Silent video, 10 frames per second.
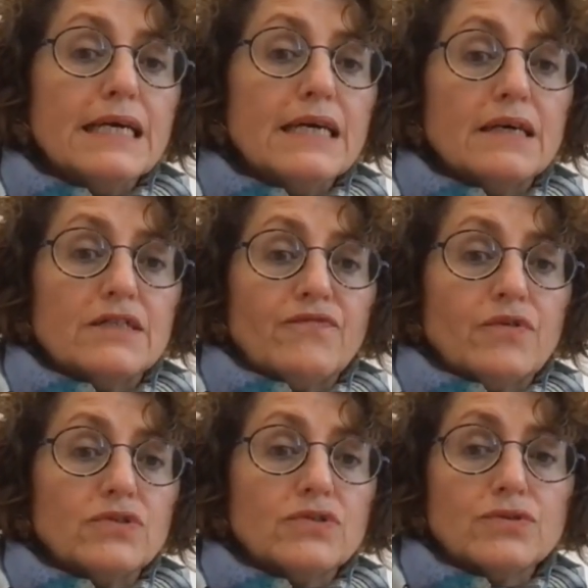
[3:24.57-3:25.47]
media
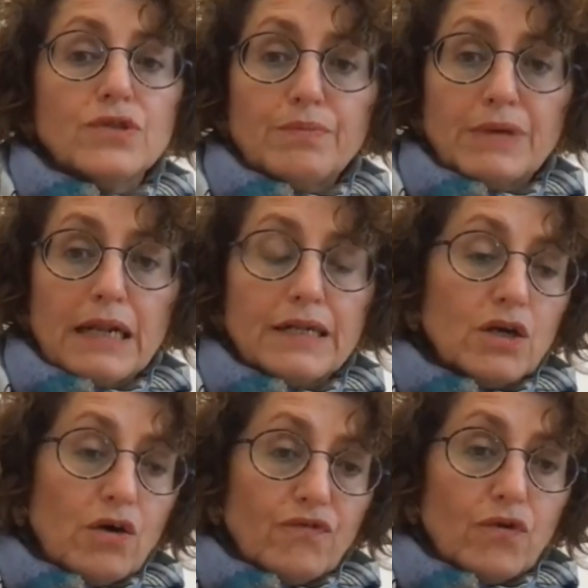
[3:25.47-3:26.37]
that foster the
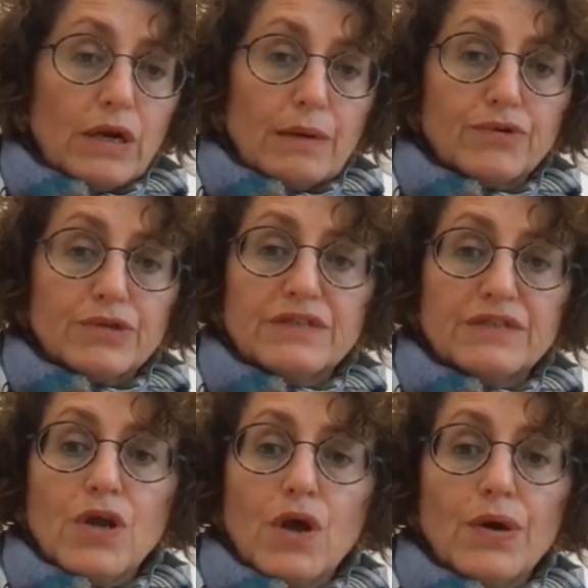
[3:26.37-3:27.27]
building of
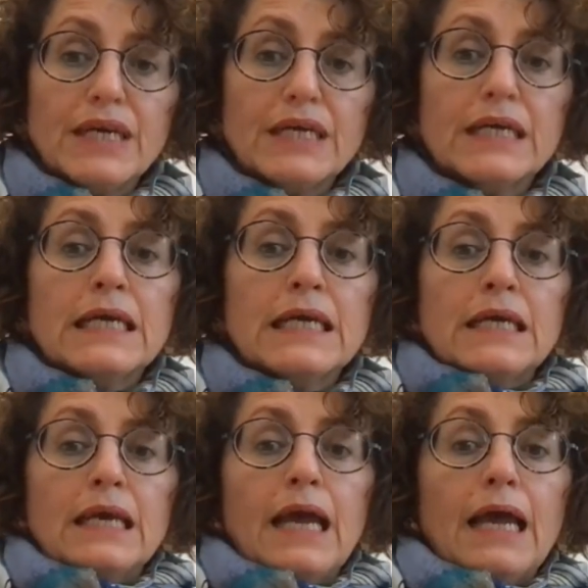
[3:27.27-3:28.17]
collaborative knowing,
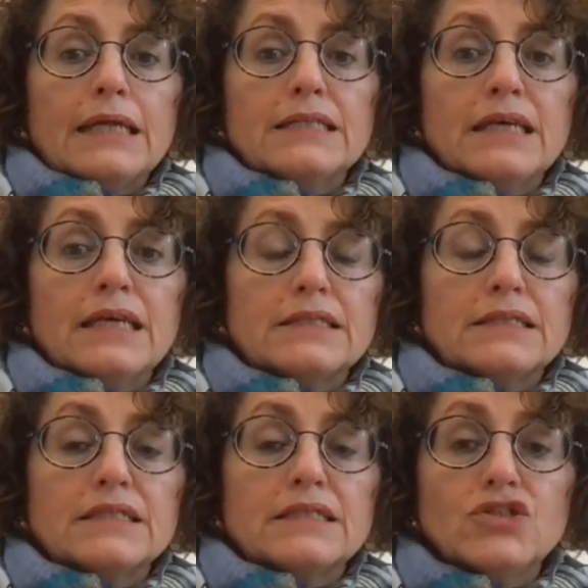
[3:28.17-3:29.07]
and
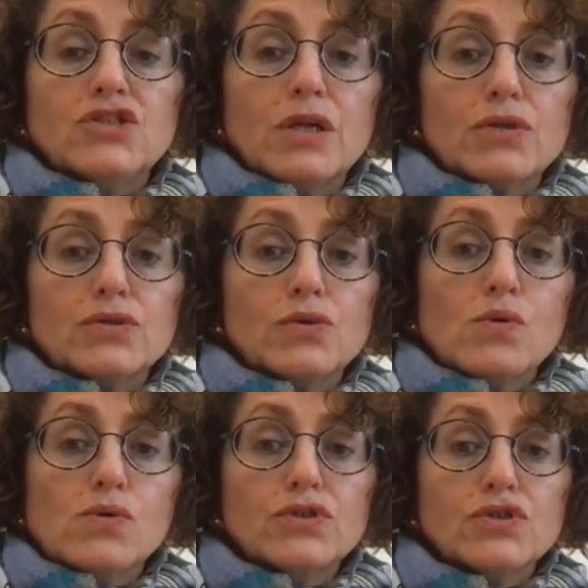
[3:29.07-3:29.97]
that digital
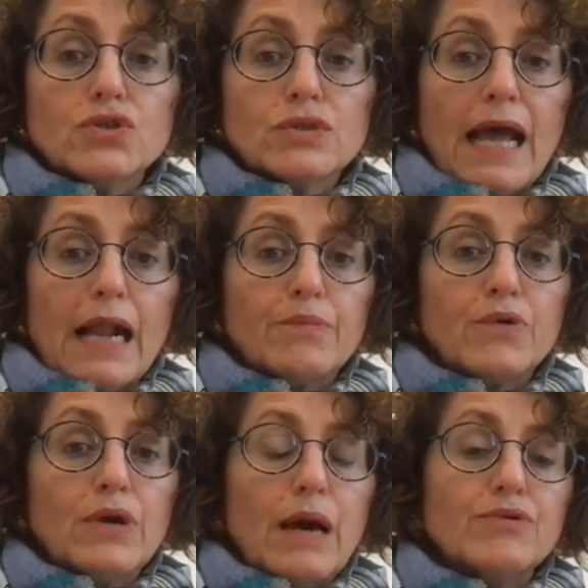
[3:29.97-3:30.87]
tools should
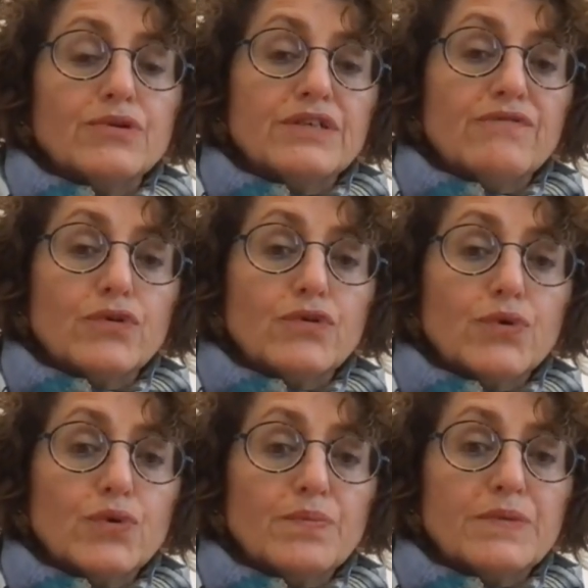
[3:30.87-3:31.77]
help collaborative
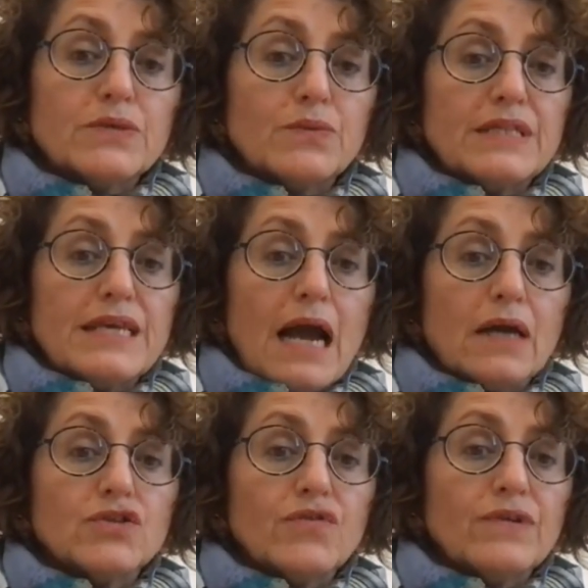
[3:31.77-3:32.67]
groups with the
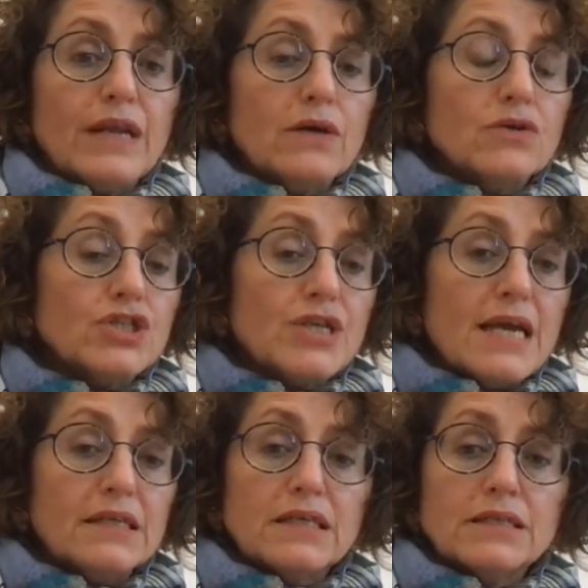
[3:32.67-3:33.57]
act of
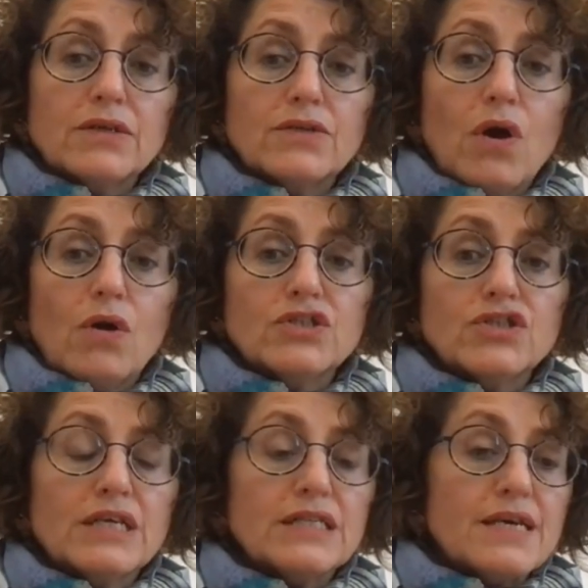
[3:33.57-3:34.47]
negotiating the
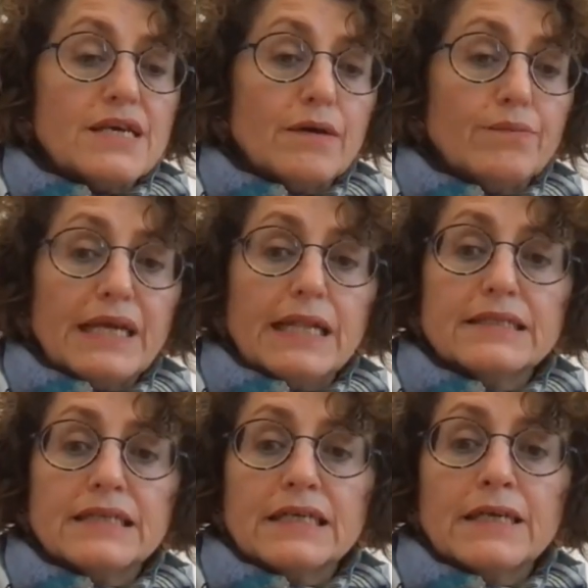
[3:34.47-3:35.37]
knowledge that they are
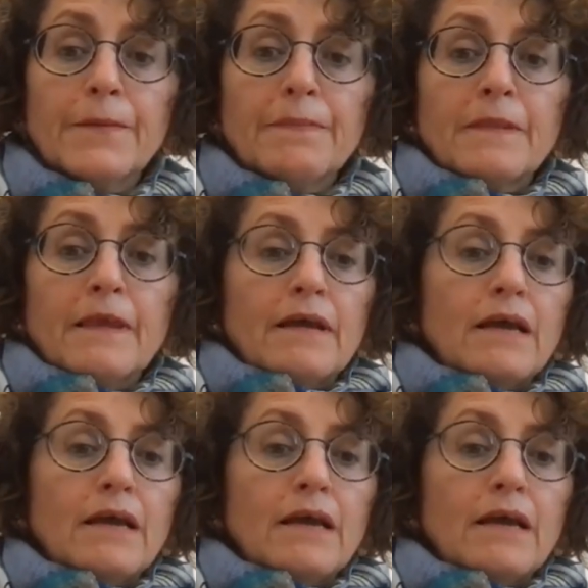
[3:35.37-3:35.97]
building,